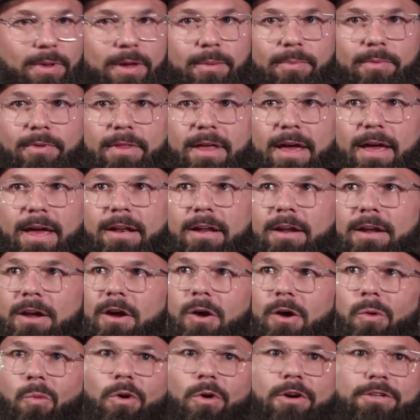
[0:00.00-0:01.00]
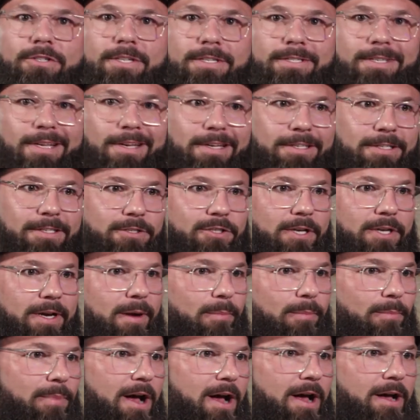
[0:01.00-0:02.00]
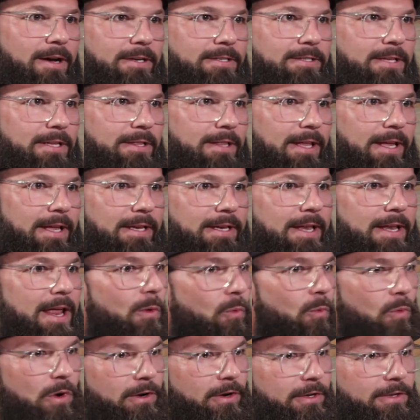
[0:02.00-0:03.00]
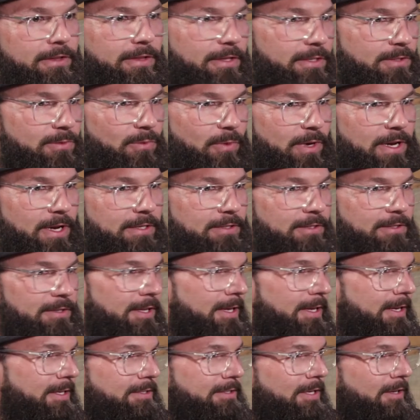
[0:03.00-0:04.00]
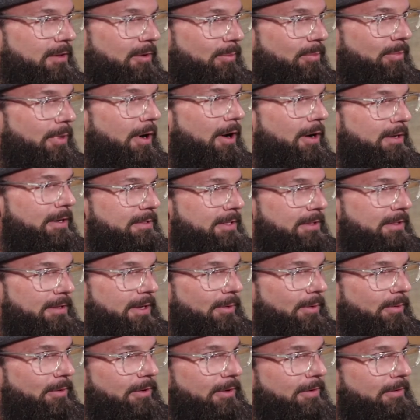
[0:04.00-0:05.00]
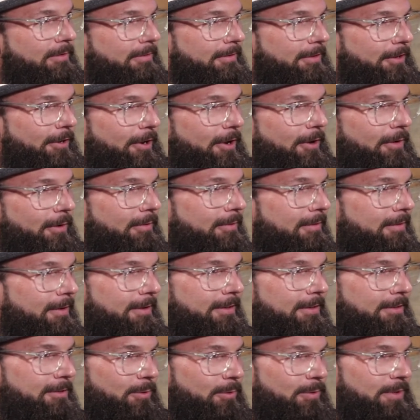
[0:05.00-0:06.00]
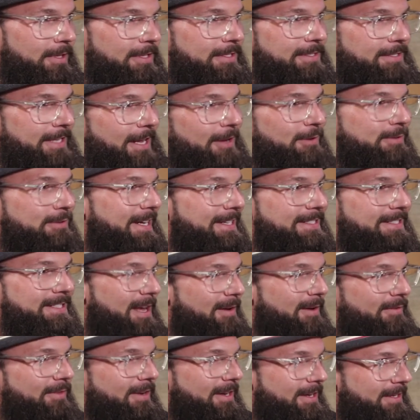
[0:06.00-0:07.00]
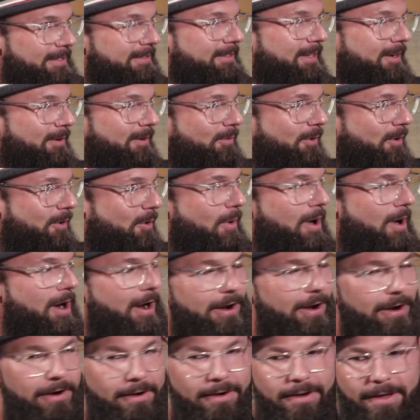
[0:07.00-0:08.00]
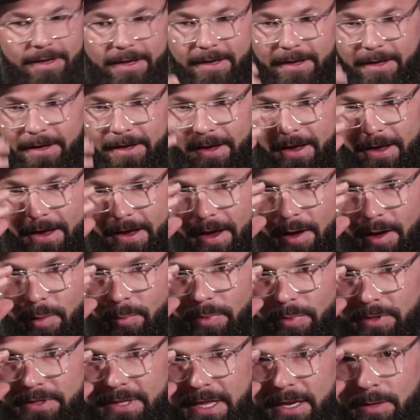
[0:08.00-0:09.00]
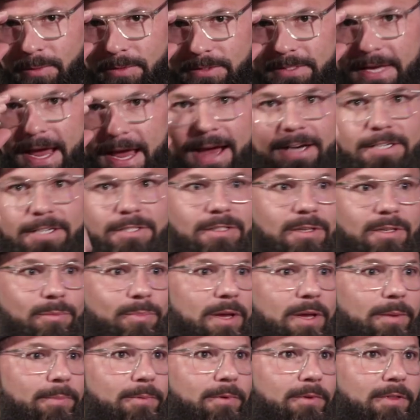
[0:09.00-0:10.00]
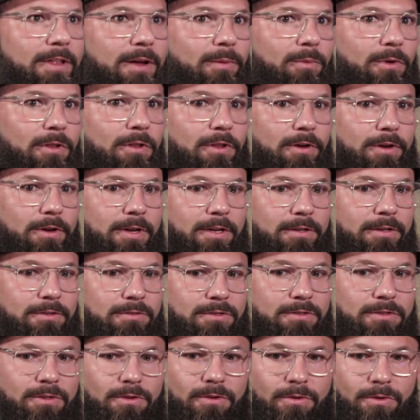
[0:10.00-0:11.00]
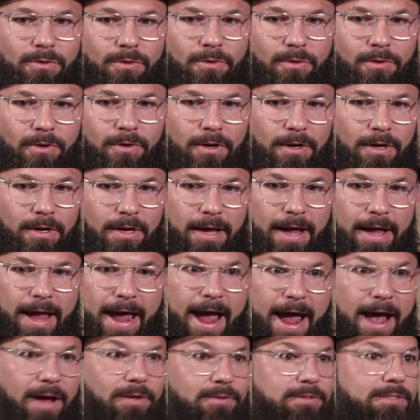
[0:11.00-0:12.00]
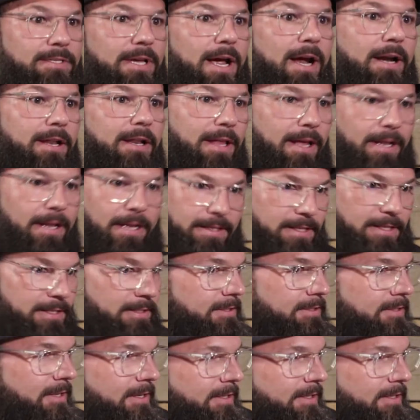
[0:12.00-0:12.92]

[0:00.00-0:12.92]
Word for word: people that weren't just in it to check a box that they networked this week so that they could tell their boss that they were, you know, doing the sales activities that yeah. are required, um, but that it was actually people that were looking to outside of that, like this is